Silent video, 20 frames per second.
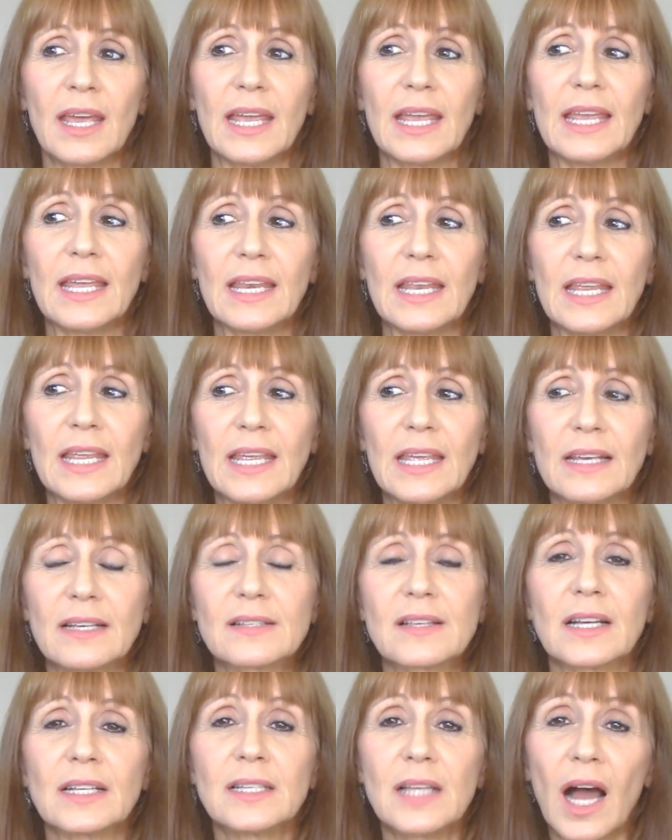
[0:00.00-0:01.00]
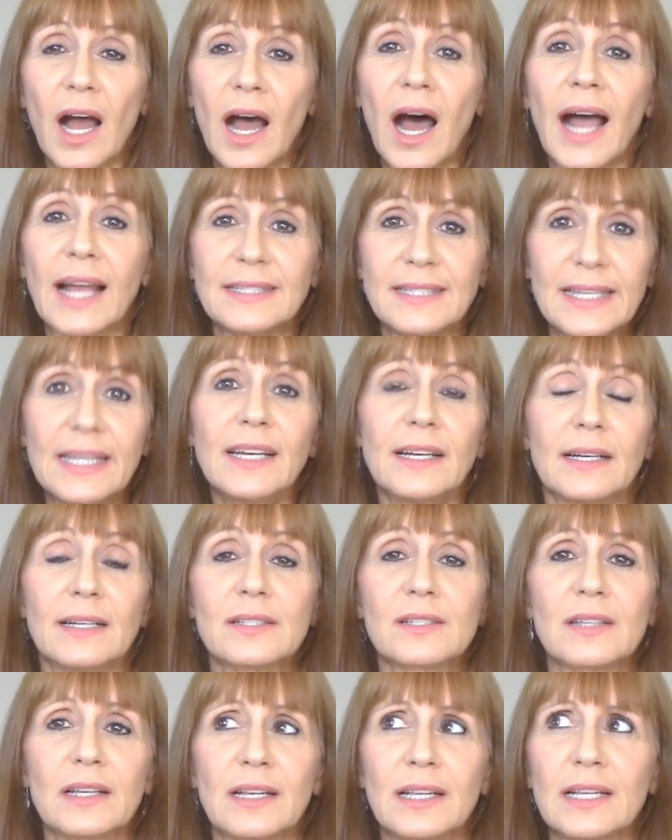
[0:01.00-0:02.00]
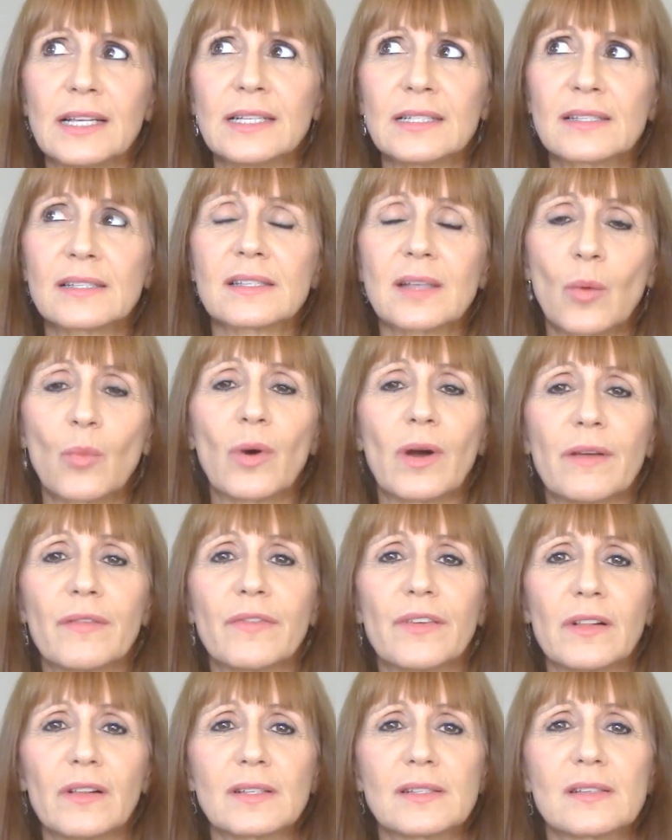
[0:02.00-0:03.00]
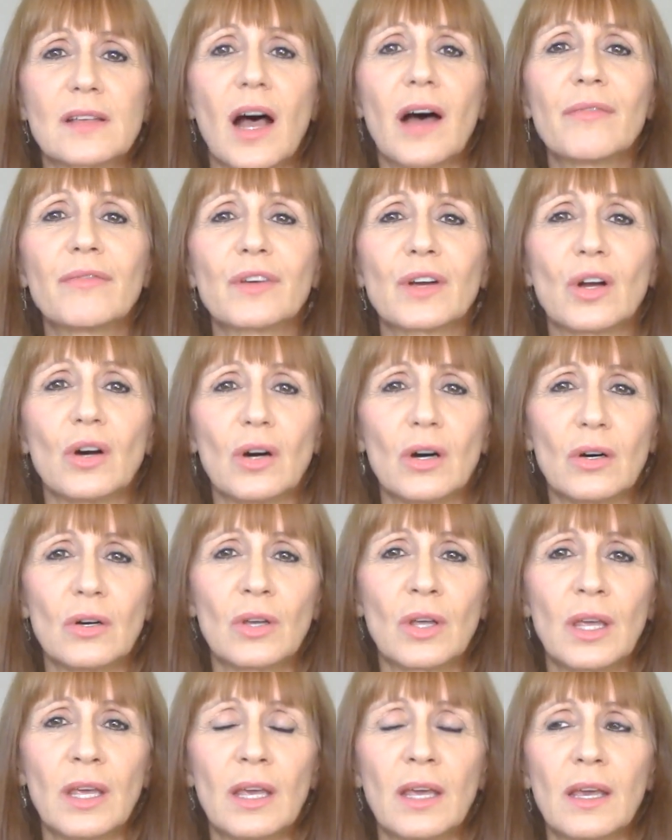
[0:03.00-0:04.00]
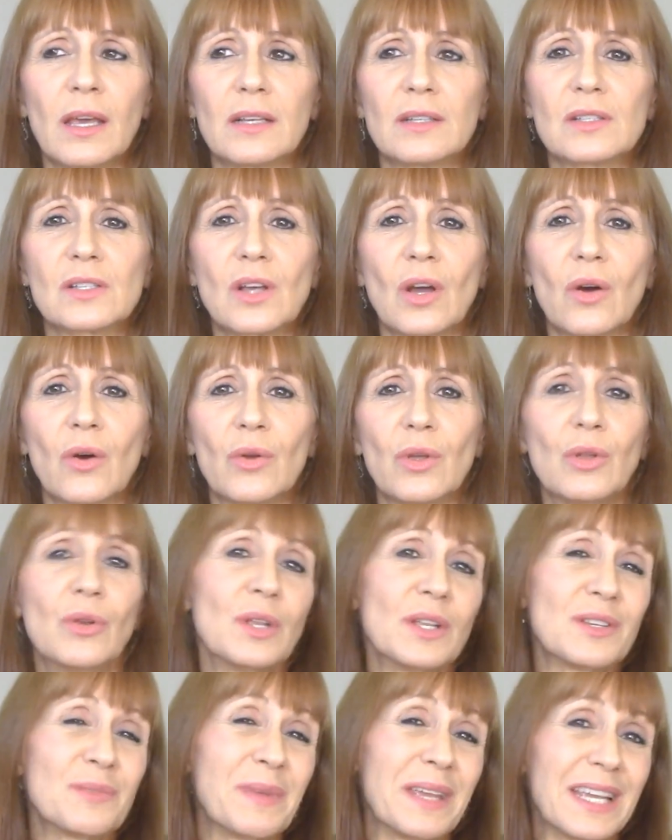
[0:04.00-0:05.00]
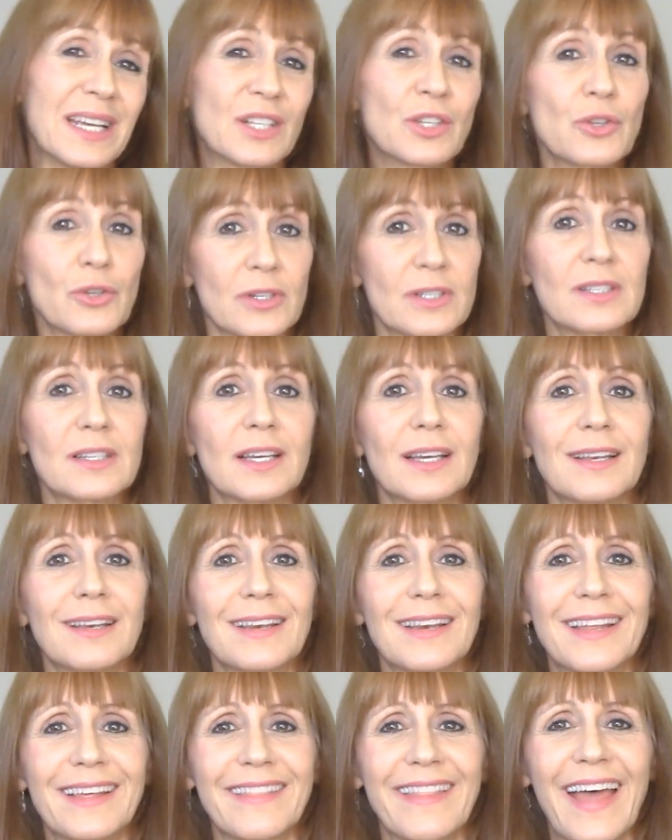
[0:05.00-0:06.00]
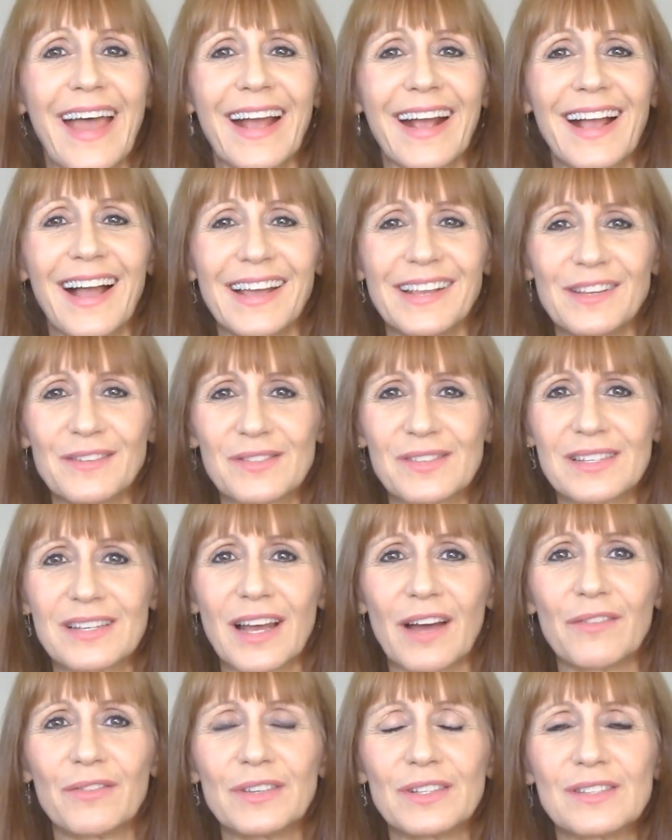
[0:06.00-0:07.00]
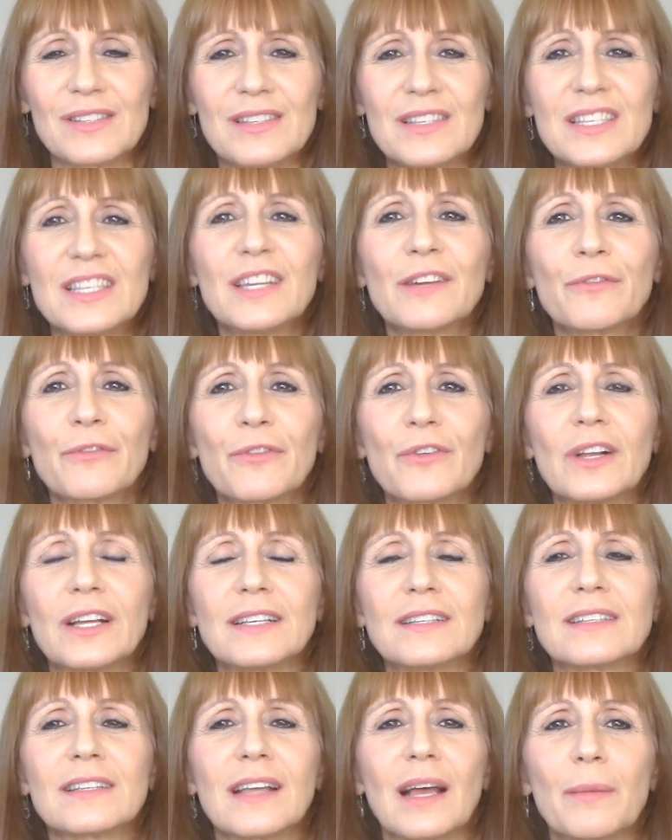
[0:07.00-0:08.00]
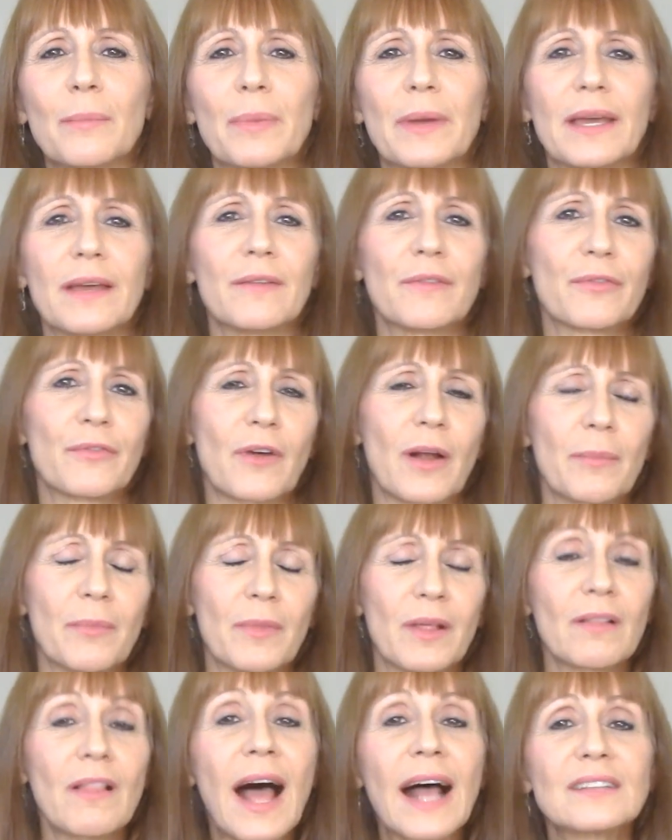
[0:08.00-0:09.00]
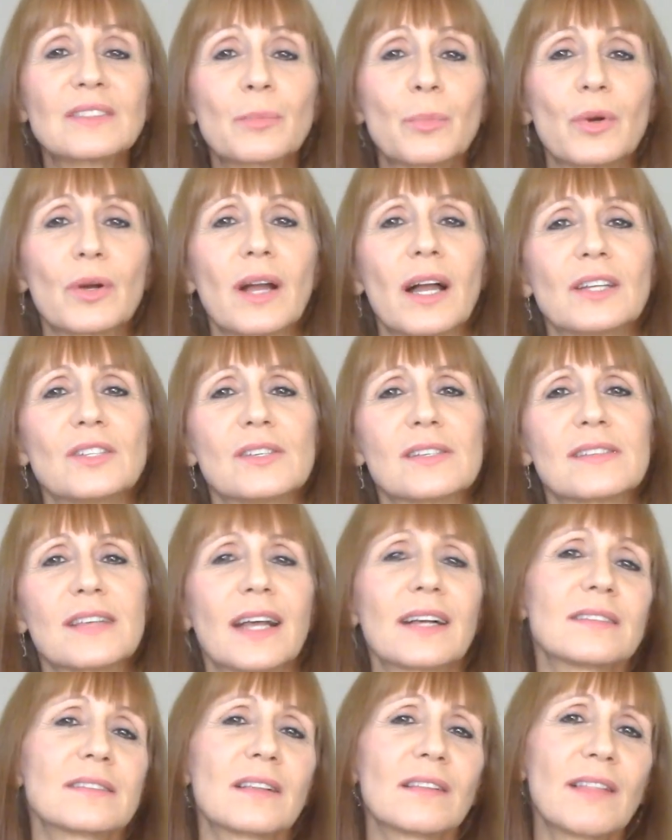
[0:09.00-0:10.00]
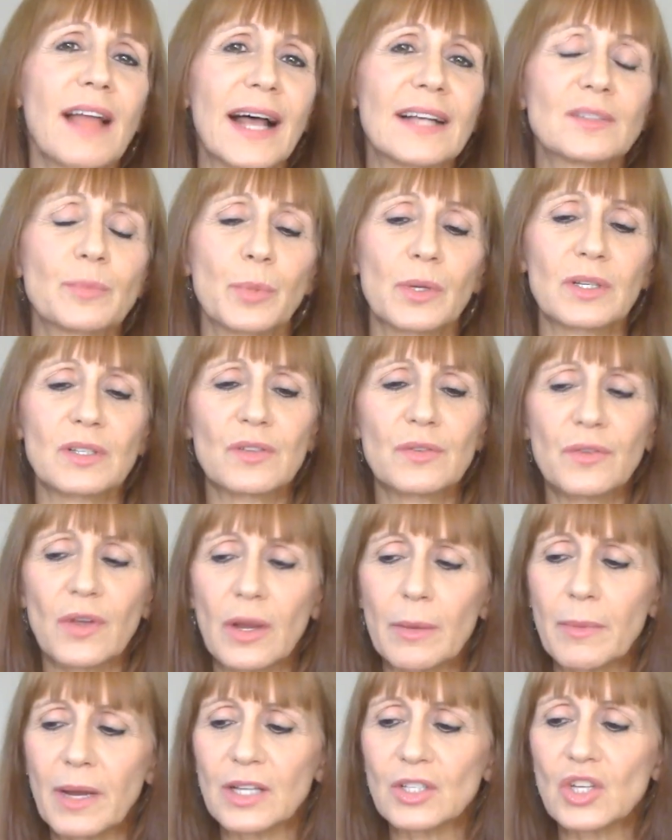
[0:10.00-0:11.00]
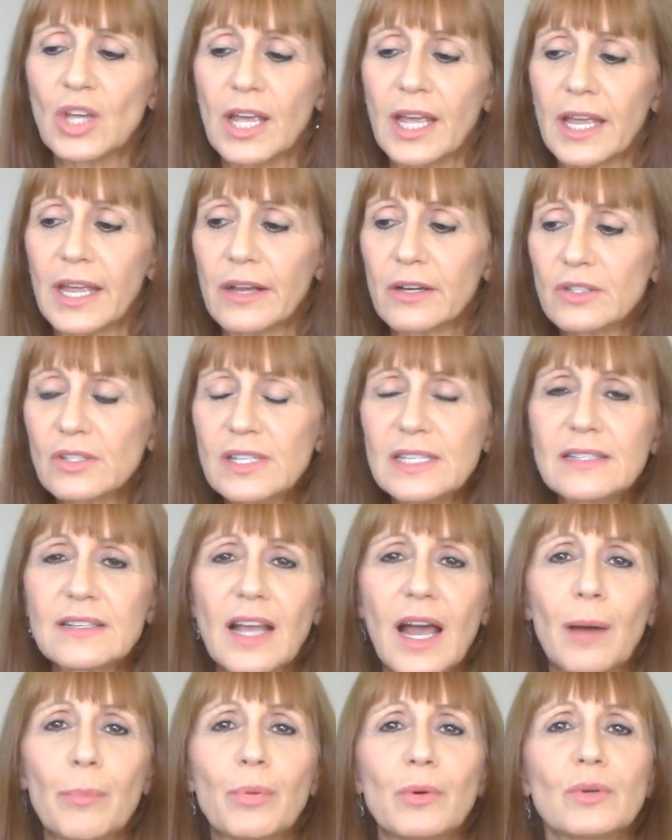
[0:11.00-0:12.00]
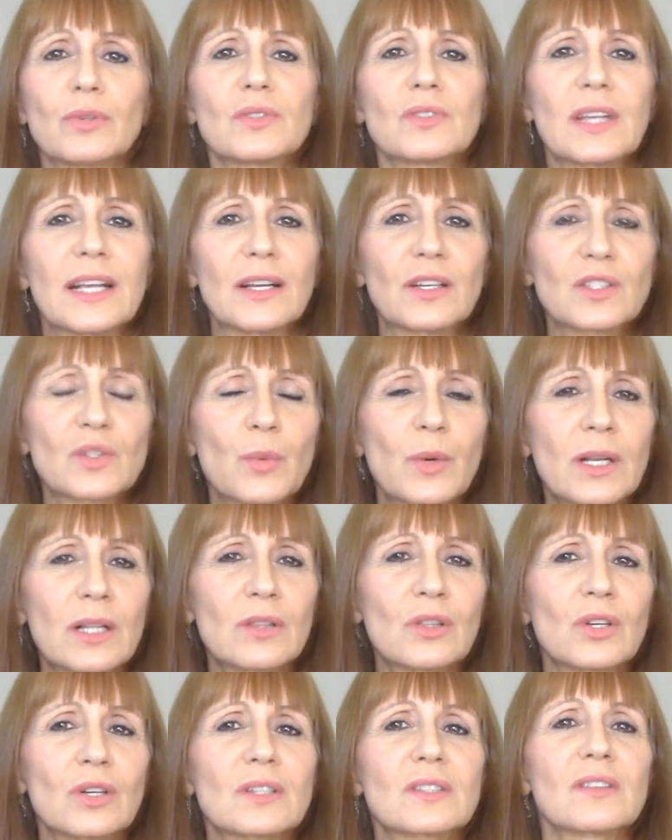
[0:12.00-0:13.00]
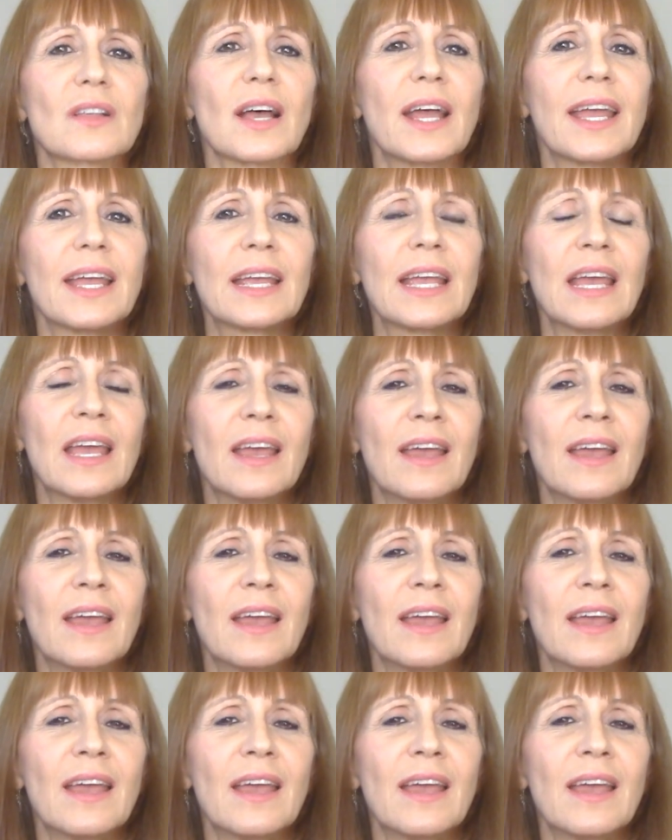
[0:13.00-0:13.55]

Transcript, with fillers: It is ideas and it is somewhat philosophical. So you need to be interested in that kind of stuff. It's different a bit from the last book I just said, because the last book is very much here's these couples, here's what it looks like.